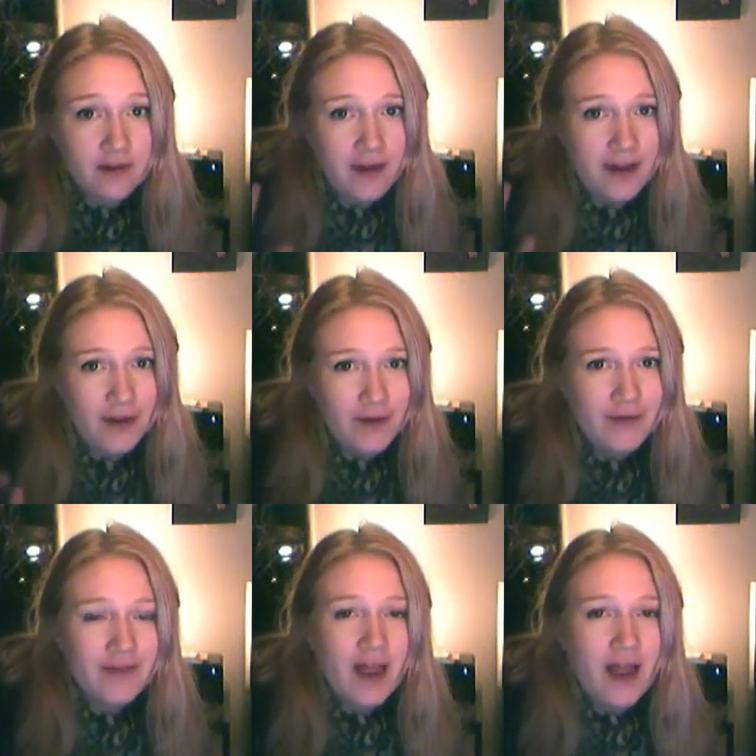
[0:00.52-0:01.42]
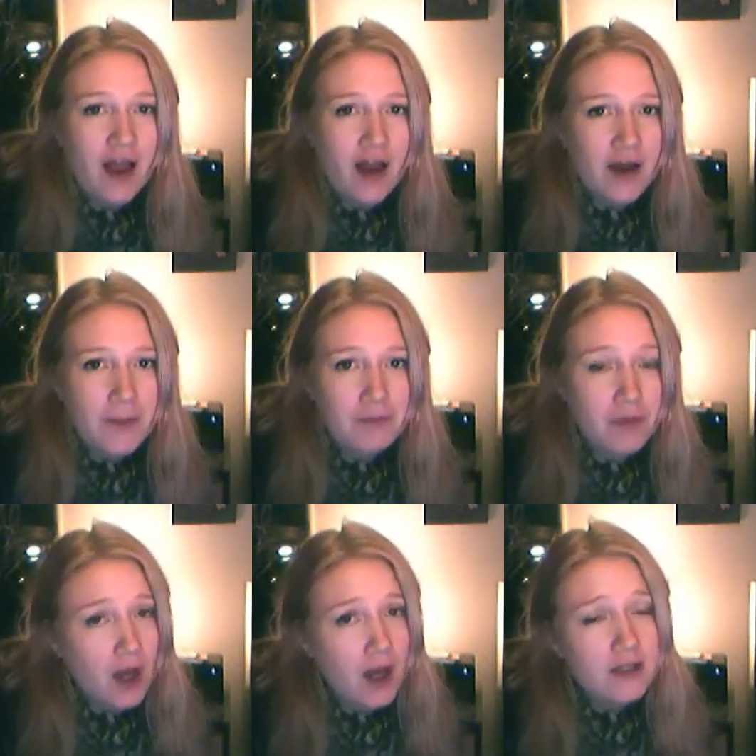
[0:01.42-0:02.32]
Hello.
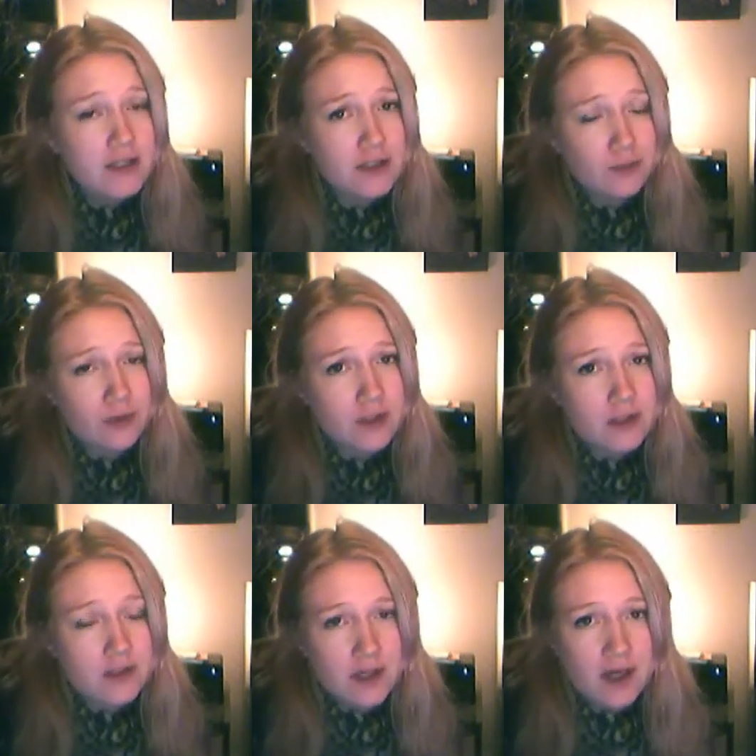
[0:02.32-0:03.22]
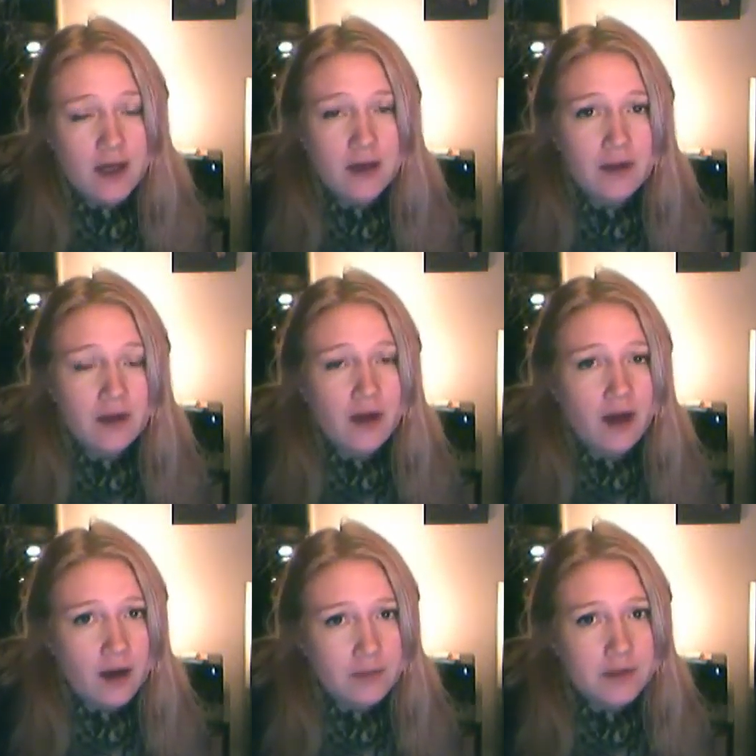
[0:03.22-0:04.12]
I just wanted to say
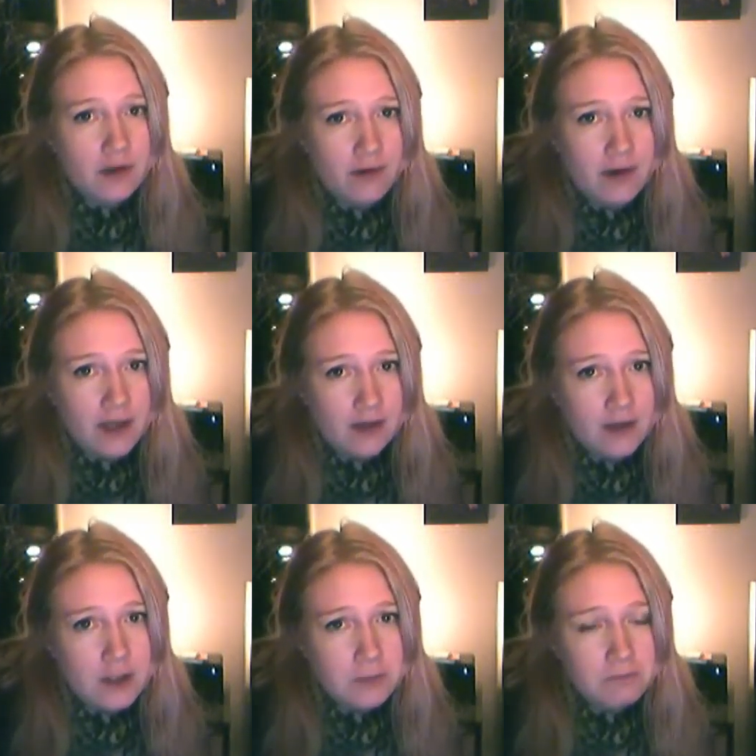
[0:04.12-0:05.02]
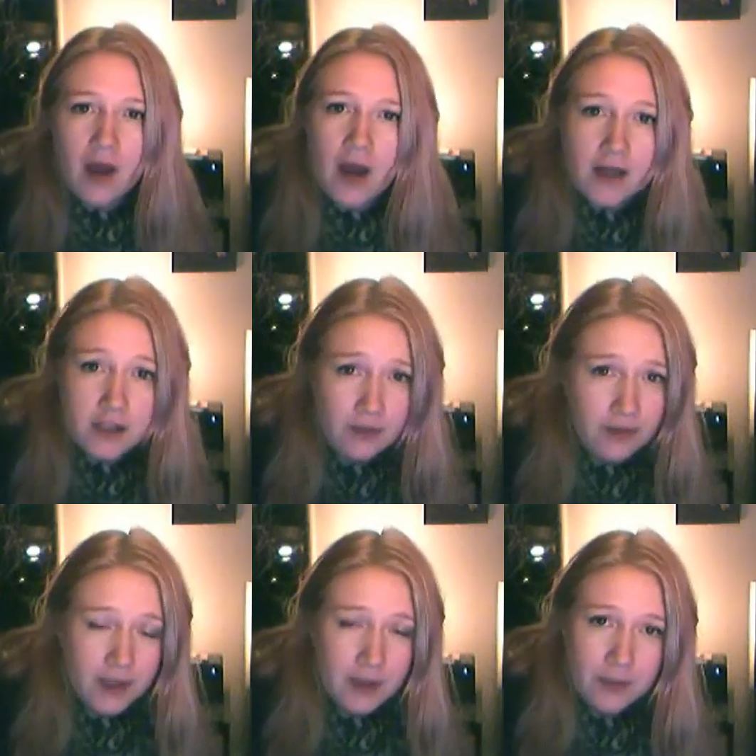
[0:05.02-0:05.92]
I'm sorry, England. I
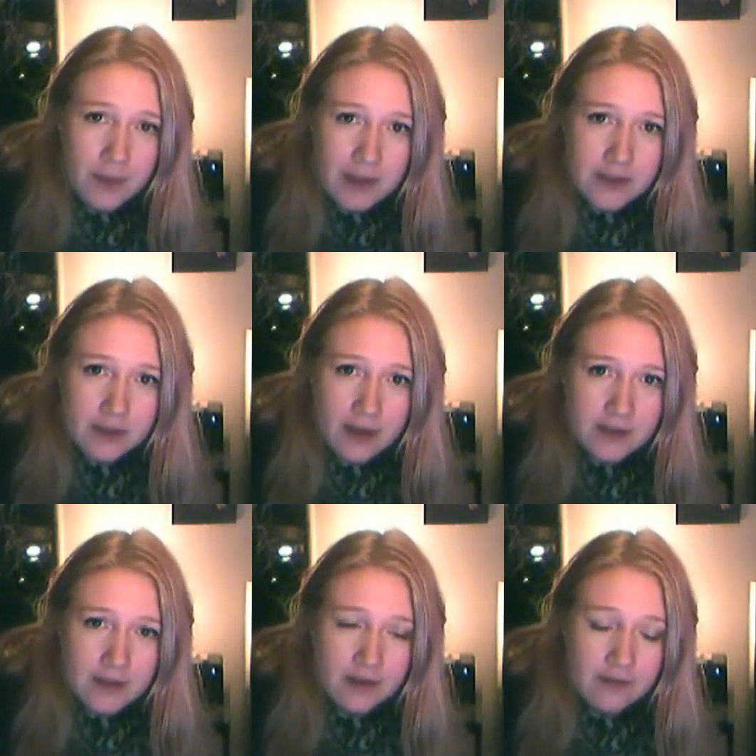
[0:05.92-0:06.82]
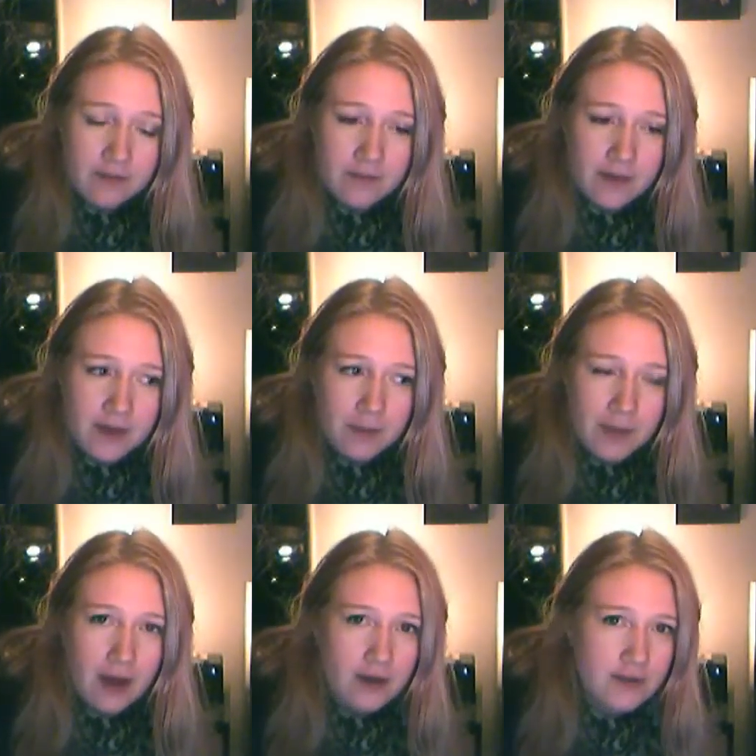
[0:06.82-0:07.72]
told you I went to London in
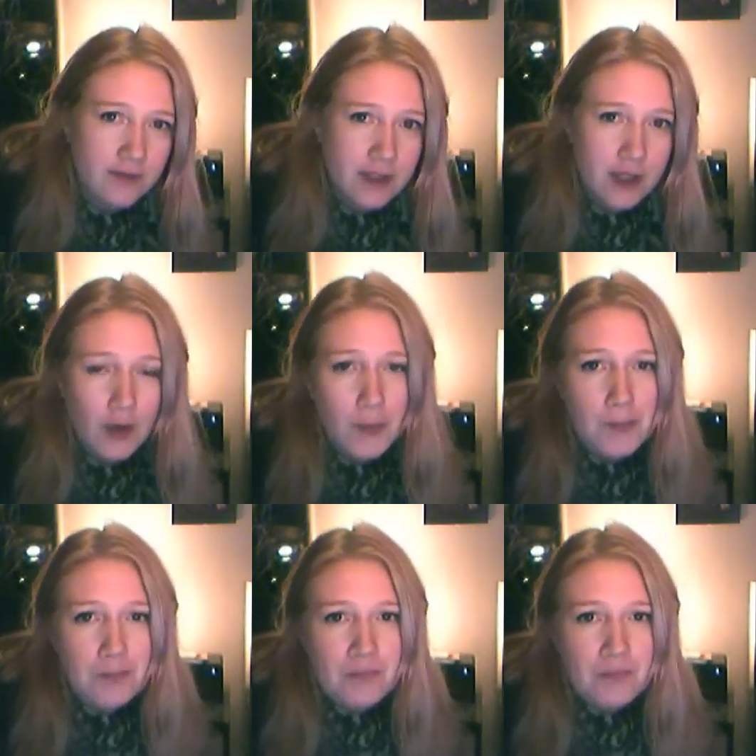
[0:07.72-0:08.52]
my last video.